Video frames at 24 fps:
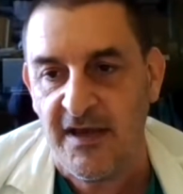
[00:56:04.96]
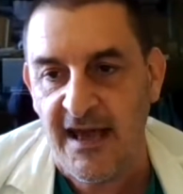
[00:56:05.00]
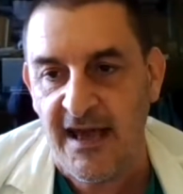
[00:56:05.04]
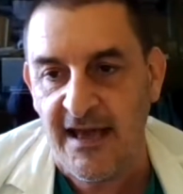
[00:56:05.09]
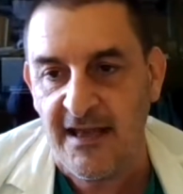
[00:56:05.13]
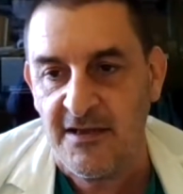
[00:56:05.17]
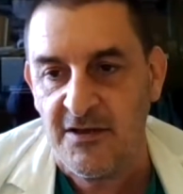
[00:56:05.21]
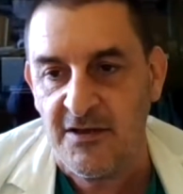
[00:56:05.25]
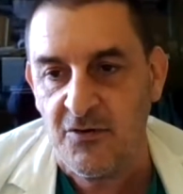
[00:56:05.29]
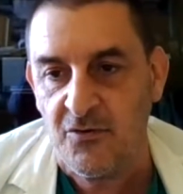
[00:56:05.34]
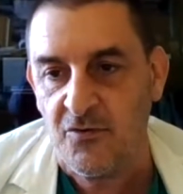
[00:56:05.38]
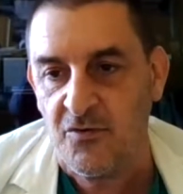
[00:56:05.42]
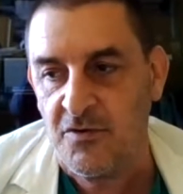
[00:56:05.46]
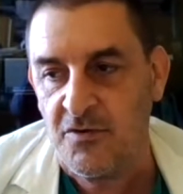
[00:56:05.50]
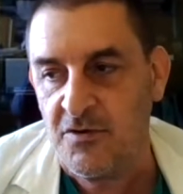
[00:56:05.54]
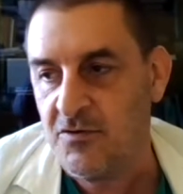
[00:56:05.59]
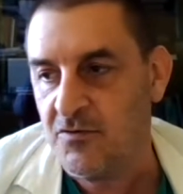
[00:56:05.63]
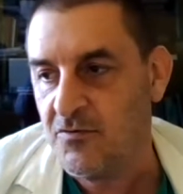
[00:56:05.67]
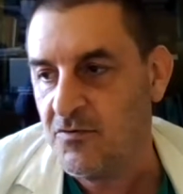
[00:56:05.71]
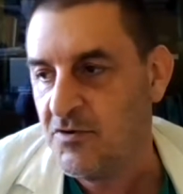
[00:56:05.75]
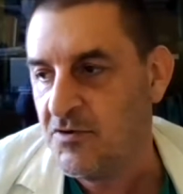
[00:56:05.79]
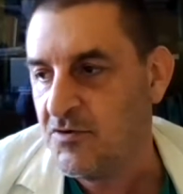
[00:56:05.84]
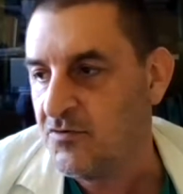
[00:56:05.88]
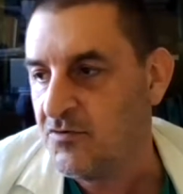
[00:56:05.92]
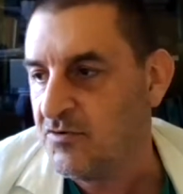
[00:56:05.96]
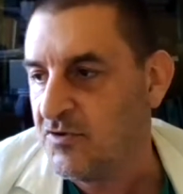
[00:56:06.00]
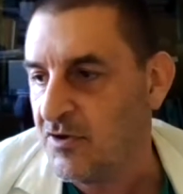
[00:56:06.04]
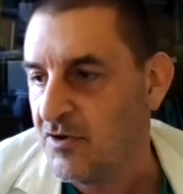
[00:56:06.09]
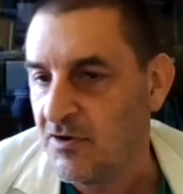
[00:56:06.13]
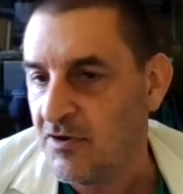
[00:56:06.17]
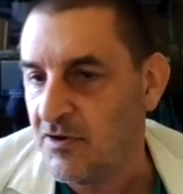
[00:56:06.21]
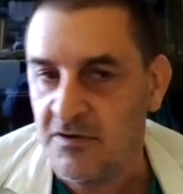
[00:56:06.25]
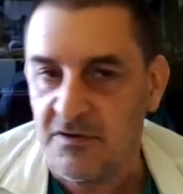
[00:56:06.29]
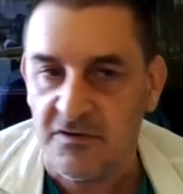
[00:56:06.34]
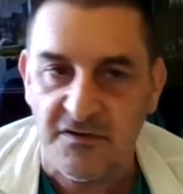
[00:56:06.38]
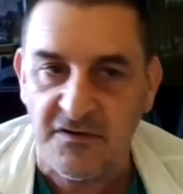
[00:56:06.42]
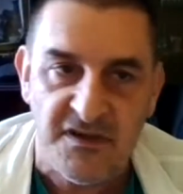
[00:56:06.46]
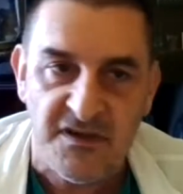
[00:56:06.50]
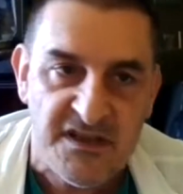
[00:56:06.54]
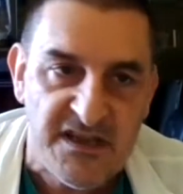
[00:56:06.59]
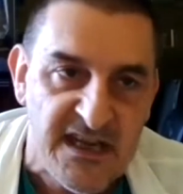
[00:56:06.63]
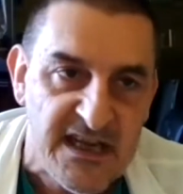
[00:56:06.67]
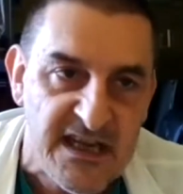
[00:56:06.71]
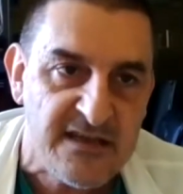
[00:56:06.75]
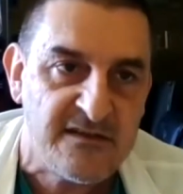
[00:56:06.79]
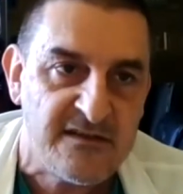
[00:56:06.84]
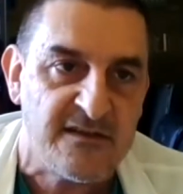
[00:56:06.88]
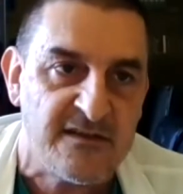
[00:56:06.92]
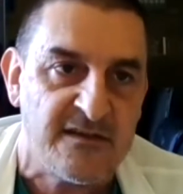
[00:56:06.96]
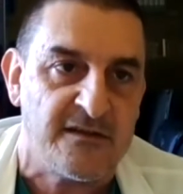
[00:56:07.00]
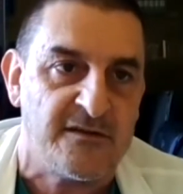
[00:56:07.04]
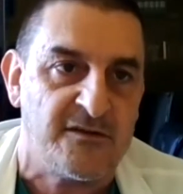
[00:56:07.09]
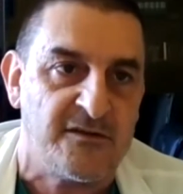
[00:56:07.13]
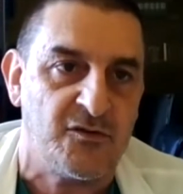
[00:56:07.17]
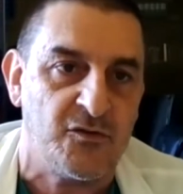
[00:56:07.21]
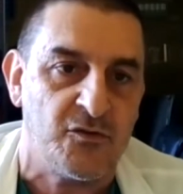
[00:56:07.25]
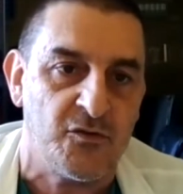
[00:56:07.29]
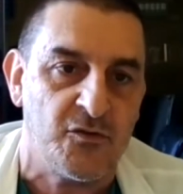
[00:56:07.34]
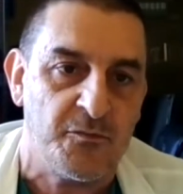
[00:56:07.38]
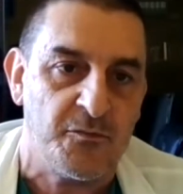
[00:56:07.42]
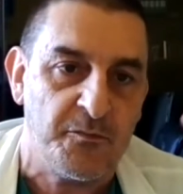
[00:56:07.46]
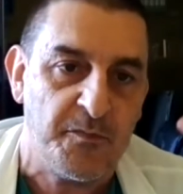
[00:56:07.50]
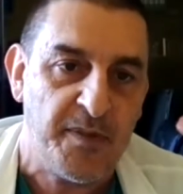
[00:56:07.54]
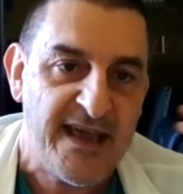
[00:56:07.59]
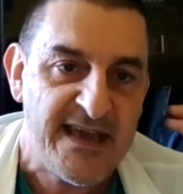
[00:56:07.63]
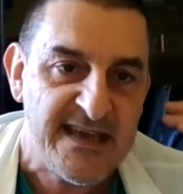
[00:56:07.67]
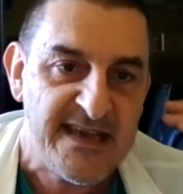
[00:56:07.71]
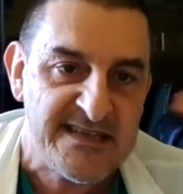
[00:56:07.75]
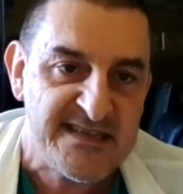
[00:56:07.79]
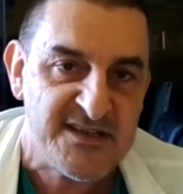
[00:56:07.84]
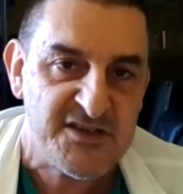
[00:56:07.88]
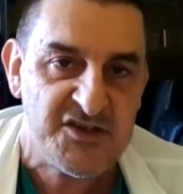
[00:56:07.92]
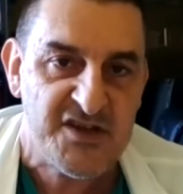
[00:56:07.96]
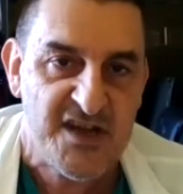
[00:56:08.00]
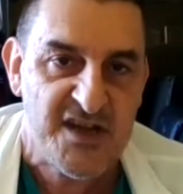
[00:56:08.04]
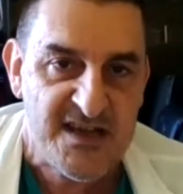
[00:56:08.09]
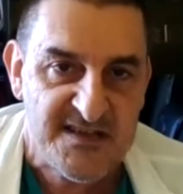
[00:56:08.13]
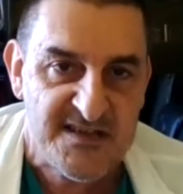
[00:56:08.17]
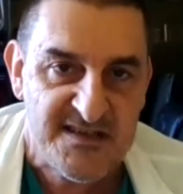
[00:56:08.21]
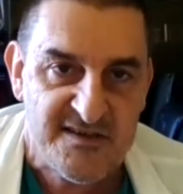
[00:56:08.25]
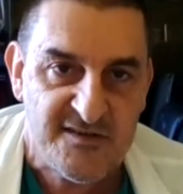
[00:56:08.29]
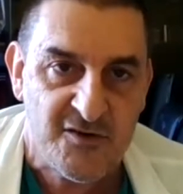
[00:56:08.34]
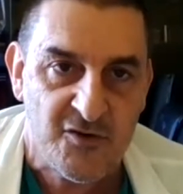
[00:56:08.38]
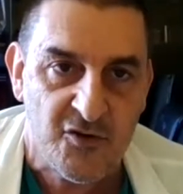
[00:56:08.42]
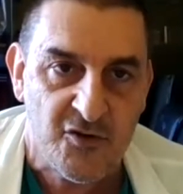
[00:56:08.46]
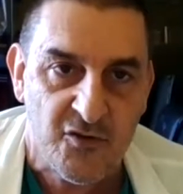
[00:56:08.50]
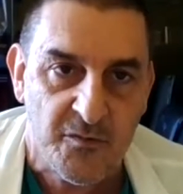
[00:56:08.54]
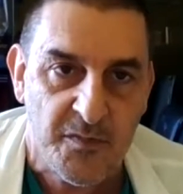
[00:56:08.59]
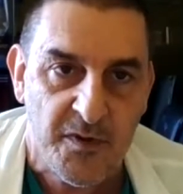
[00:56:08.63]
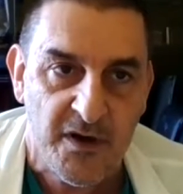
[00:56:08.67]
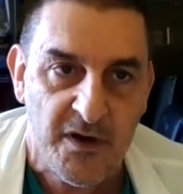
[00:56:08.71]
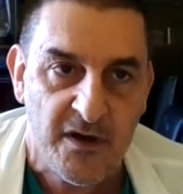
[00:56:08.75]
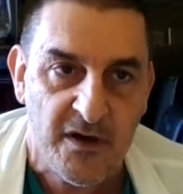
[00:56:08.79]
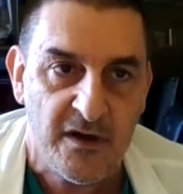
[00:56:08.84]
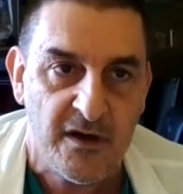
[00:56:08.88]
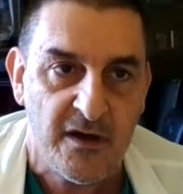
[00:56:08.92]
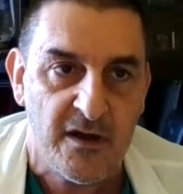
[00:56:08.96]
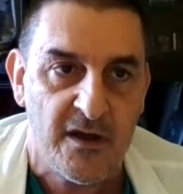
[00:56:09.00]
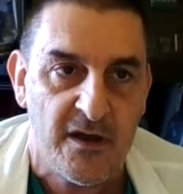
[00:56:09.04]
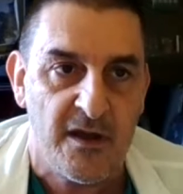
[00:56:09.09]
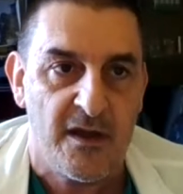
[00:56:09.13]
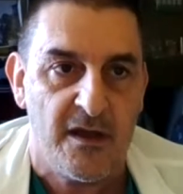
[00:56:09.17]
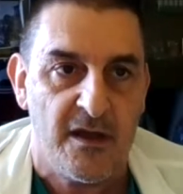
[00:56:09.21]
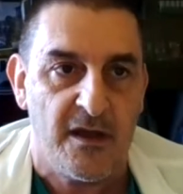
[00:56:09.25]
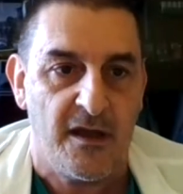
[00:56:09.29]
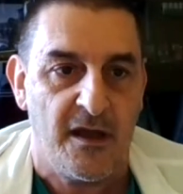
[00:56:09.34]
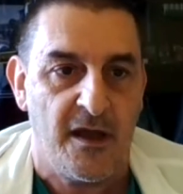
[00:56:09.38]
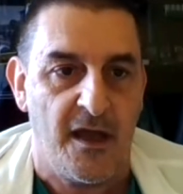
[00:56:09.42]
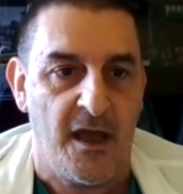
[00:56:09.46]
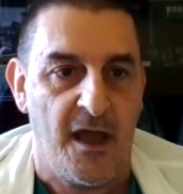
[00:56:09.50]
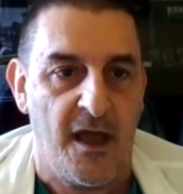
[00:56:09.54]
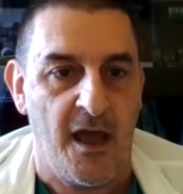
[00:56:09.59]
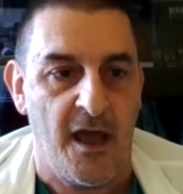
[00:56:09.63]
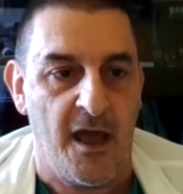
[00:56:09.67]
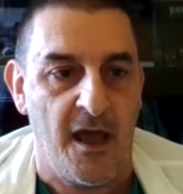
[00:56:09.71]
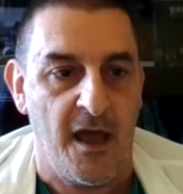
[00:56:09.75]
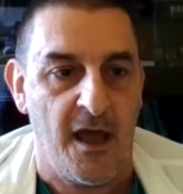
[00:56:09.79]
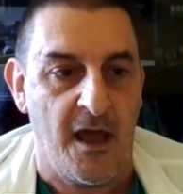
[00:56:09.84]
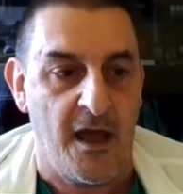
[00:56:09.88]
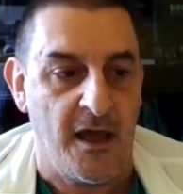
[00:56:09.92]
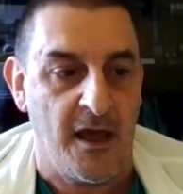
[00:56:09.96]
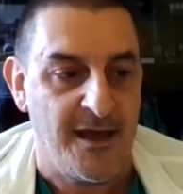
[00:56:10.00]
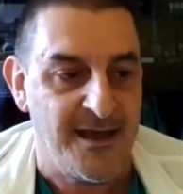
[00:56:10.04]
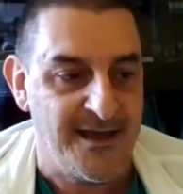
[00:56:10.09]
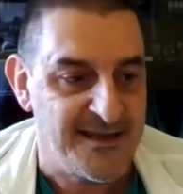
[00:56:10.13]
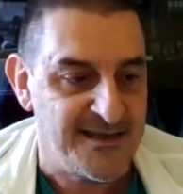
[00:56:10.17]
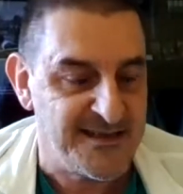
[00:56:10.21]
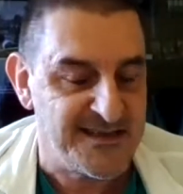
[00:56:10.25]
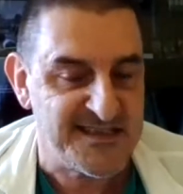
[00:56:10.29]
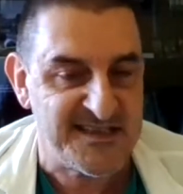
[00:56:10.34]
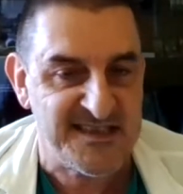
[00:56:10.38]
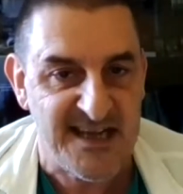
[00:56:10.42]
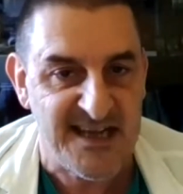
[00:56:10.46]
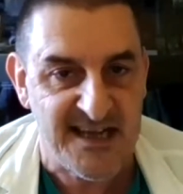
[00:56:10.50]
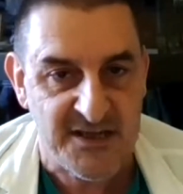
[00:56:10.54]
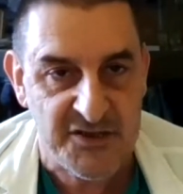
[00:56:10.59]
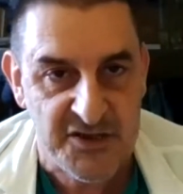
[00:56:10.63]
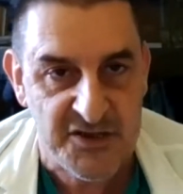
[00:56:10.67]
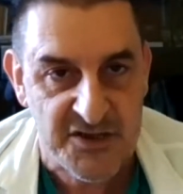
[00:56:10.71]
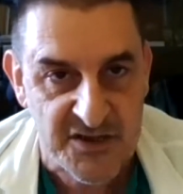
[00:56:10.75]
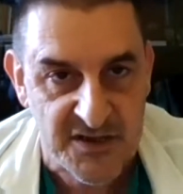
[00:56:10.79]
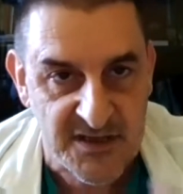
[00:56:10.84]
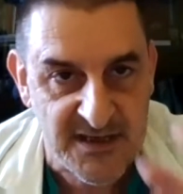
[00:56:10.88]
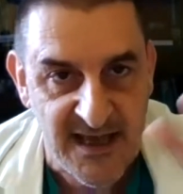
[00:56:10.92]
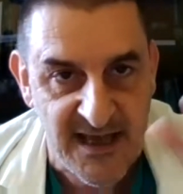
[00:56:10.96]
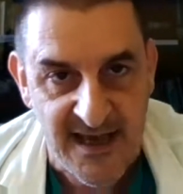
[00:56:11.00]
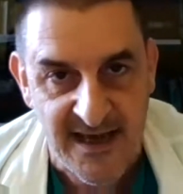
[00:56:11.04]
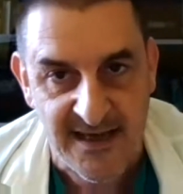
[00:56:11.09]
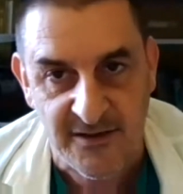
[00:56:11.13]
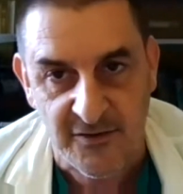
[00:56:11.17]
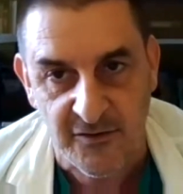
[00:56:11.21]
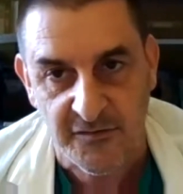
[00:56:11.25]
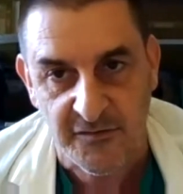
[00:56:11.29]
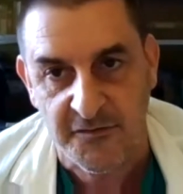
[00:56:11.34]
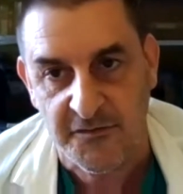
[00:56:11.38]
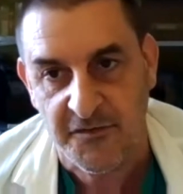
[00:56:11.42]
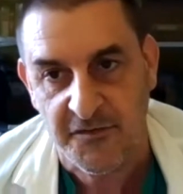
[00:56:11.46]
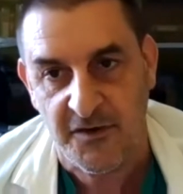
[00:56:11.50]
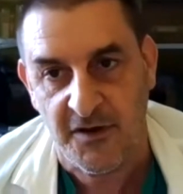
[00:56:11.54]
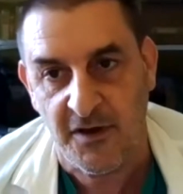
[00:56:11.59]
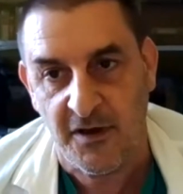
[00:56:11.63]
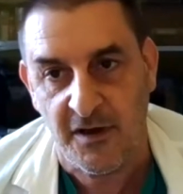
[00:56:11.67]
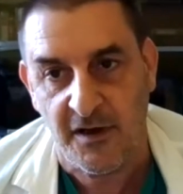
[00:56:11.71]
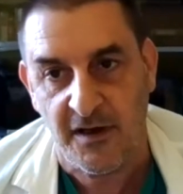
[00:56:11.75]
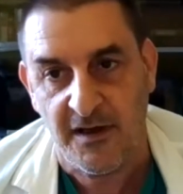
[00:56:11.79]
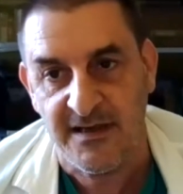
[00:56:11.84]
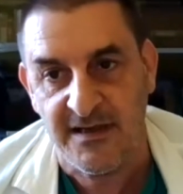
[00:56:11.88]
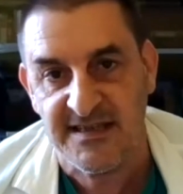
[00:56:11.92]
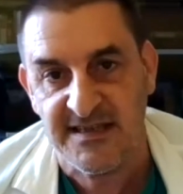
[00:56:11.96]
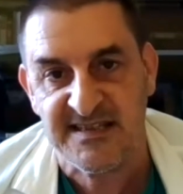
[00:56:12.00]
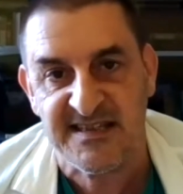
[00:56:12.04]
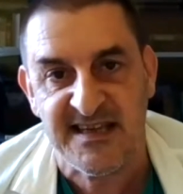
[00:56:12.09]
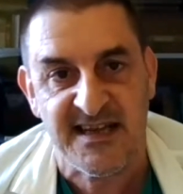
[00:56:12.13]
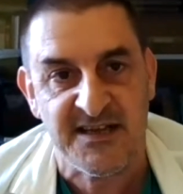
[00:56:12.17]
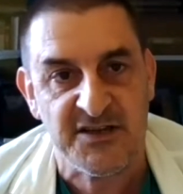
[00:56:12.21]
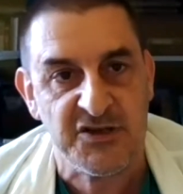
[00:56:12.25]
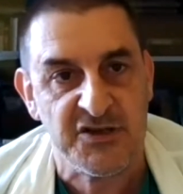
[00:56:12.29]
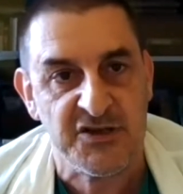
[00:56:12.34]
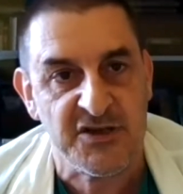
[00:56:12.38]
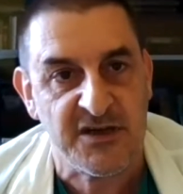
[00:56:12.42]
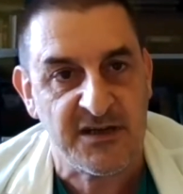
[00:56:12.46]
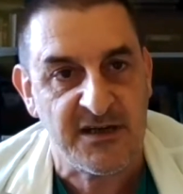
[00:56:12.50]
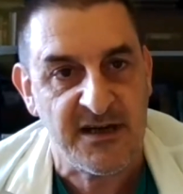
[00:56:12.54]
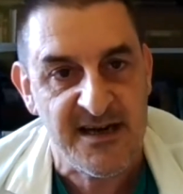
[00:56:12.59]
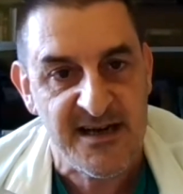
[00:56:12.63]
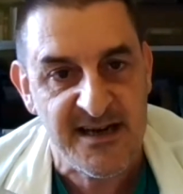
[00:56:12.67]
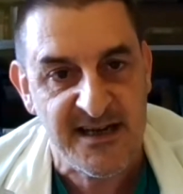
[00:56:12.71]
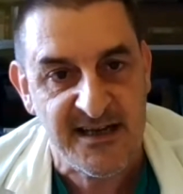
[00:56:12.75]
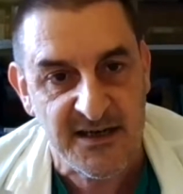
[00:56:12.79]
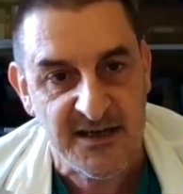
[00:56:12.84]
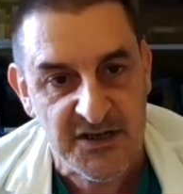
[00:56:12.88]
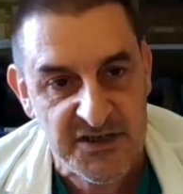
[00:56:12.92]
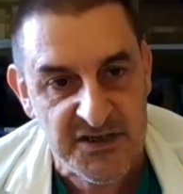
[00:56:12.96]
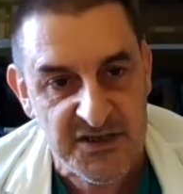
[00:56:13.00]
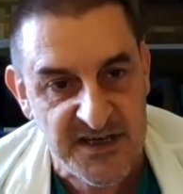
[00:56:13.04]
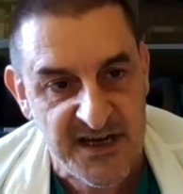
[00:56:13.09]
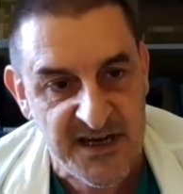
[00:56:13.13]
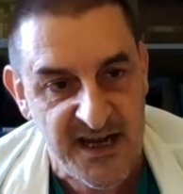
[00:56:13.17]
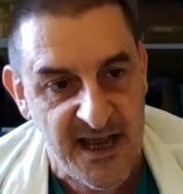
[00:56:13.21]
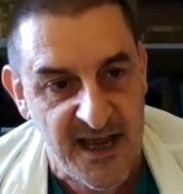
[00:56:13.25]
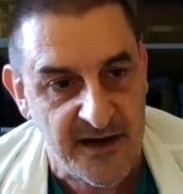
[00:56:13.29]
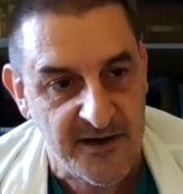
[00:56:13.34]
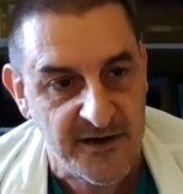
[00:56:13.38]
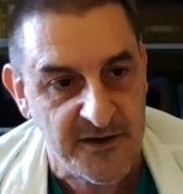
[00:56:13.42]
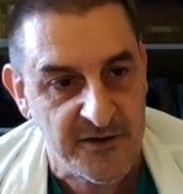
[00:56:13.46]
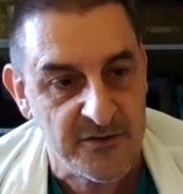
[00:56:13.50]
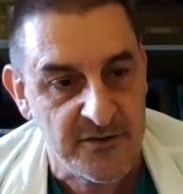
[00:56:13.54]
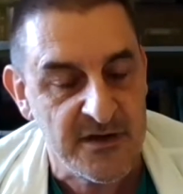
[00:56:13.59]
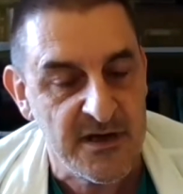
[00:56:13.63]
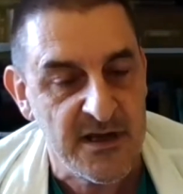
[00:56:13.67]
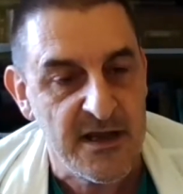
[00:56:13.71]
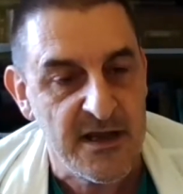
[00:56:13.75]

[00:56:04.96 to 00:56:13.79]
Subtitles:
you don't need to place a chest tube in such a kind of in such a clinical scenario.